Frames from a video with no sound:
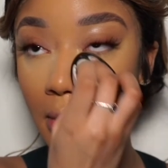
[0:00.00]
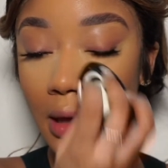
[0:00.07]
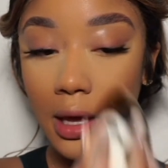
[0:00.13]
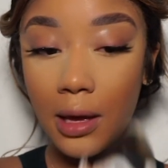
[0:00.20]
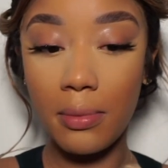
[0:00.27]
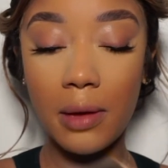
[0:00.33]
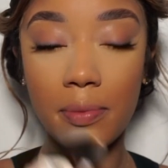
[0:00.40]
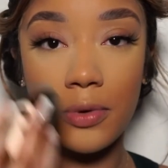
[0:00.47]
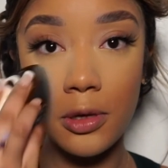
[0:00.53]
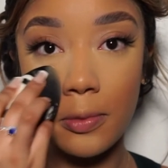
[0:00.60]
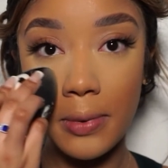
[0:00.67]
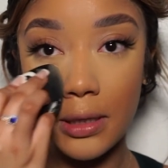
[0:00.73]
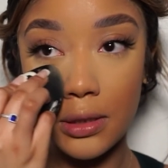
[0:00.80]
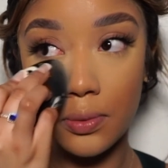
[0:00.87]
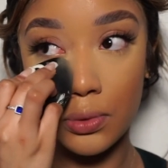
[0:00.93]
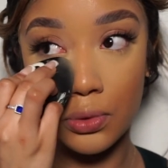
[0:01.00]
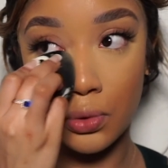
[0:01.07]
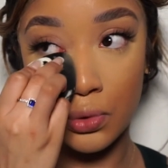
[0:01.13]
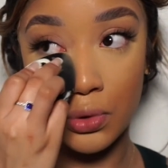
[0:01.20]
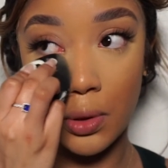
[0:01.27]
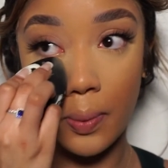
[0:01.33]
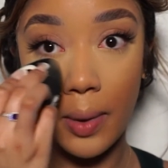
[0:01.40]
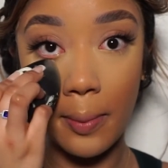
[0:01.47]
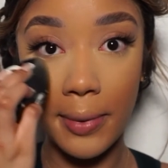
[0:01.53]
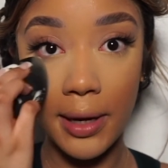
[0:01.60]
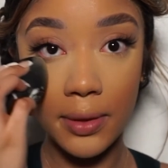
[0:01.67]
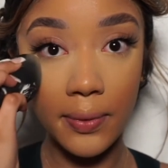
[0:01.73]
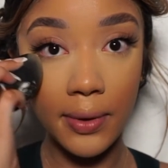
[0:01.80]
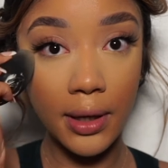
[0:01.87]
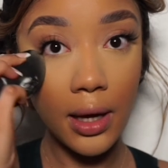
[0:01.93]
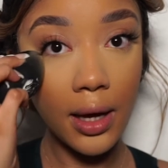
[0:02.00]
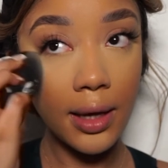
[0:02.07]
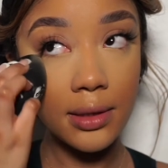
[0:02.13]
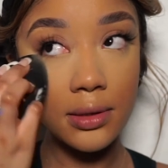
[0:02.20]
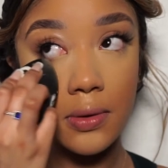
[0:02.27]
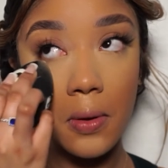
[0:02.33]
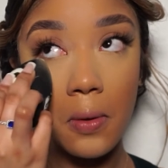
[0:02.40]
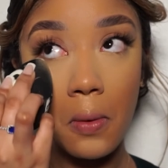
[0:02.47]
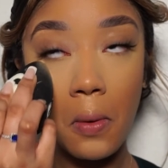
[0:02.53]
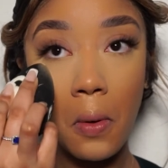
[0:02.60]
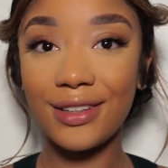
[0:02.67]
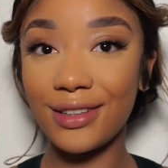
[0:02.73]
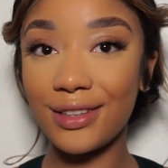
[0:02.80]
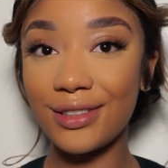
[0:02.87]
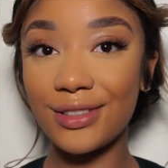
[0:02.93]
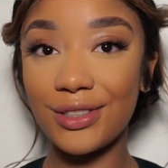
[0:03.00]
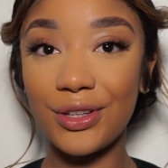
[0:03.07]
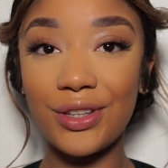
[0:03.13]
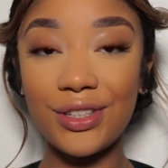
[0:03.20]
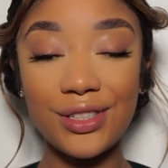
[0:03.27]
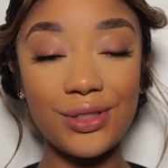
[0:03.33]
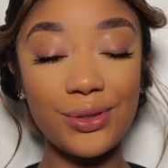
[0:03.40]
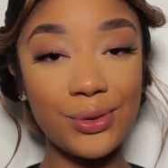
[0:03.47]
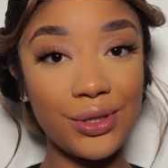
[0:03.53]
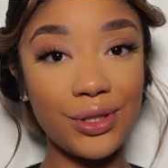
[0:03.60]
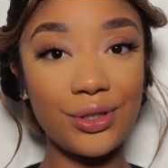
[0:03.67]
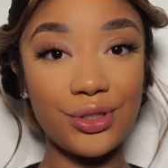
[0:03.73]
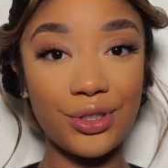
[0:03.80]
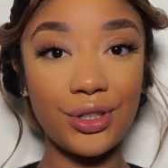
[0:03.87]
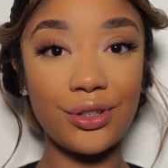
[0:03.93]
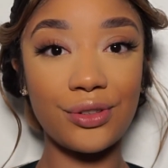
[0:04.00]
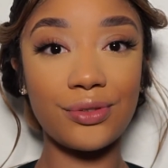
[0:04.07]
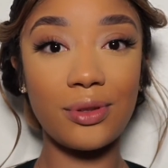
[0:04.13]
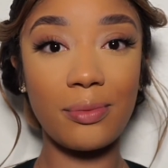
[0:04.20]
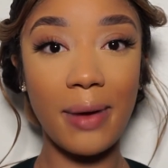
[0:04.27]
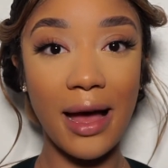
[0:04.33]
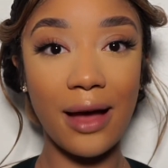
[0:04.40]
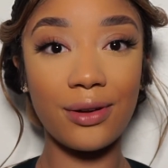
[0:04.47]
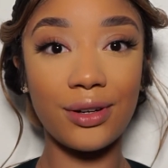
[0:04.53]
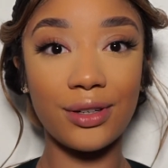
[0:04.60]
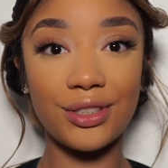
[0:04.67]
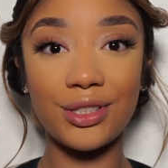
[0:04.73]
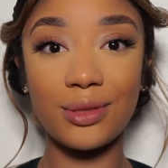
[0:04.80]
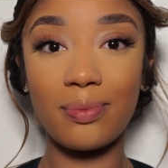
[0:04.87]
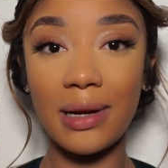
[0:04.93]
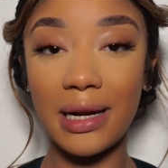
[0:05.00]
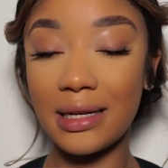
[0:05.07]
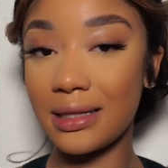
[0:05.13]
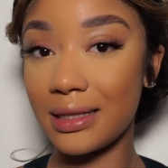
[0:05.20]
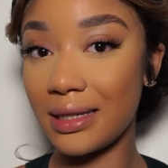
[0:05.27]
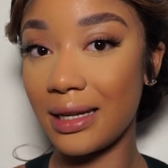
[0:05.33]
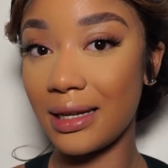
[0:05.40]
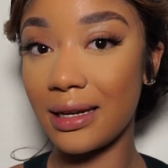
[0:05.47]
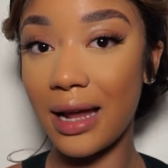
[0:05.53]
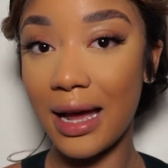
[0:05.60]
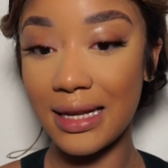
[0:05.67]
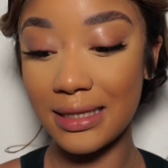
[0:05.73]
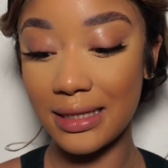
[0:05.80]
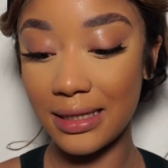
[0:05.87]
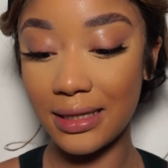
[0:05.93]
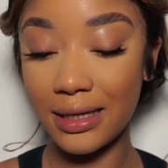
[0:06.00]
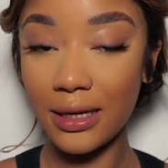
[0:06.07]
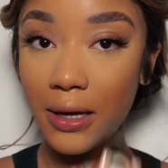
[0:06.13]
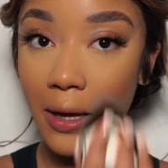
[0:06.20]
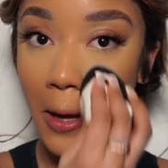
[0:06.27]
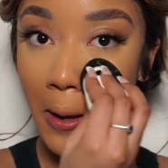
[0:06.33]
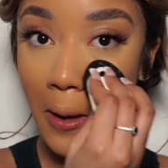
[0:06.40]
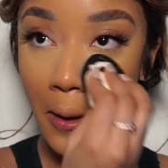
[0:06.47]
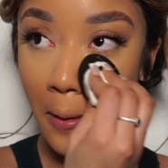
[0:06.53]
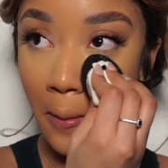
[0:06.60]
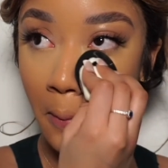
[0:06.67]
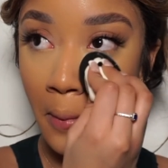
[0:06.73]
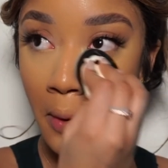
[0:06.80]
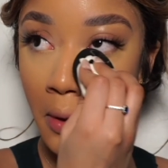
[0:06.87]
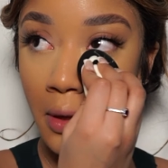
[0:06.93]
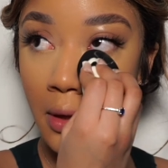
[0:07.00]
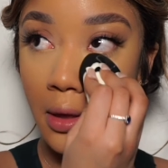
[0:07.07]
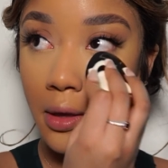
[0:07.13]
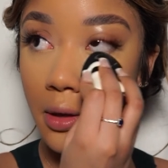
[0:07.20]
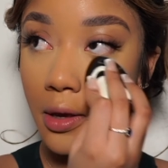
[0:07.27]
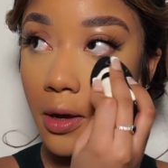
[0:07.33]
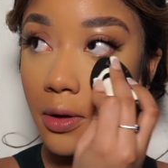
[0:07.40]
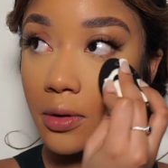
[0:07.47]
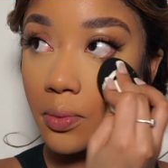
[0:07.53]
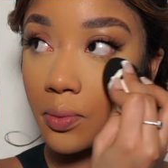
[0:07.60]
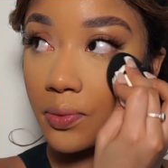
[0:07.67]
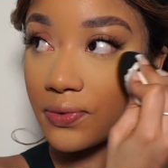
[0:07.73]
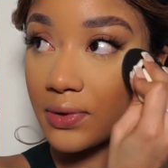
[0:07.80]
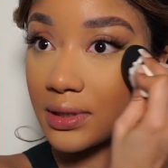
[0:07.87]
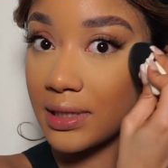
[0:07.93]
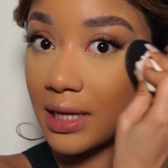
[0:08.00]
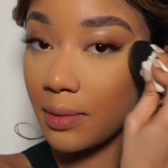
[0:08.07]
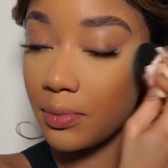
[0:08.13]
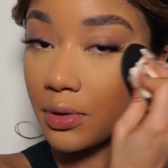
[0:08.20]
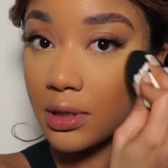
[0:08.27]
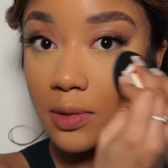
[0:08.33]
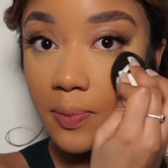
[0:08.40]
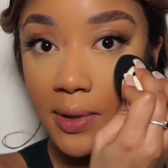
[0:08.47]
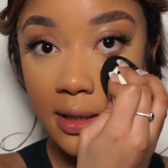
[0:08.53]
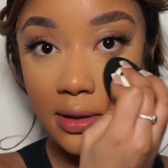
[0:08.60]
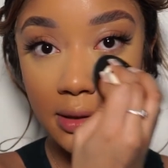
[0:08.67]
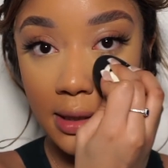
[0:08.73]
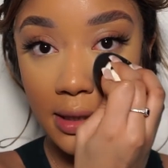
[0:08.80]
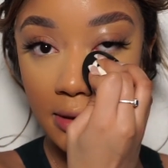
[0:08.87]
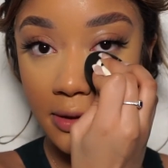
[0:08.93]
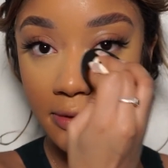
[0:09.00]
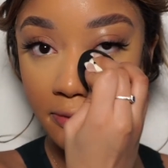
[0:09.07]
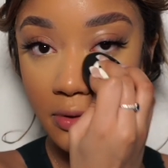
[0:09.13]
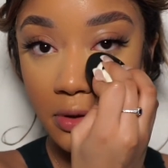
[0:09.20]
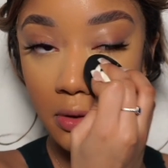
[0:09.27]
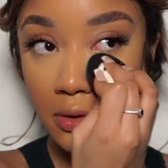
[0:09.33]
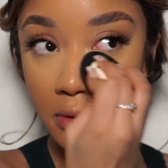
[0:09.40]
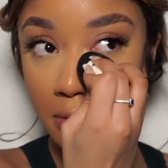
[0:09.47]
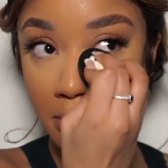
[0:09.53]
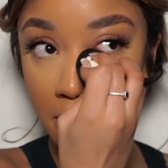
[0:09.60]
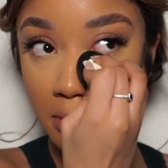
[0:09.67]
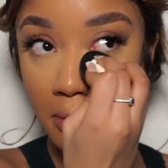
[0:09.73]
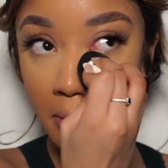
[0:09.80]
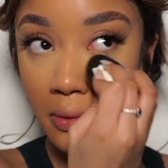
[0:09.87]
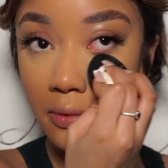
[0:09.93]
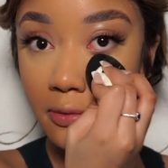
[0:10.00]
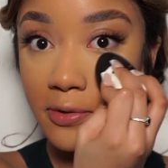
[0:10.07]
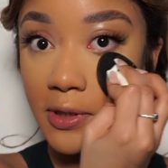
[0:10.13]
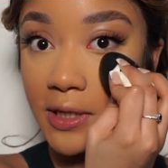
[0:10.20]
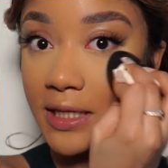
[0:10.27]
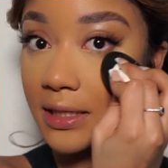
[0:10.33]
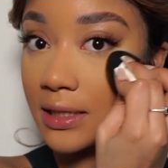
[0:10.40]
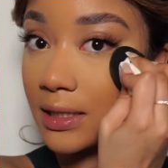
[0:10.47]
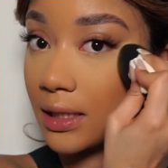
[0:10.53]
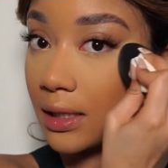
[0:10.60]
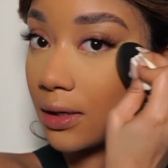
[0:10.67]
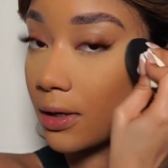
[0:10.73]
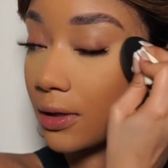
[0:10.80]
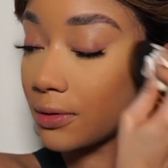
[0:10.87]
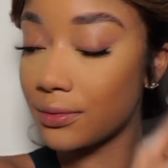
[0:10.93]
And my beauty blender was also wet, by the way, guys. So this is also the trick of the powder just blending in nicely. Going in with the same beauty blender that you've used for your concealer.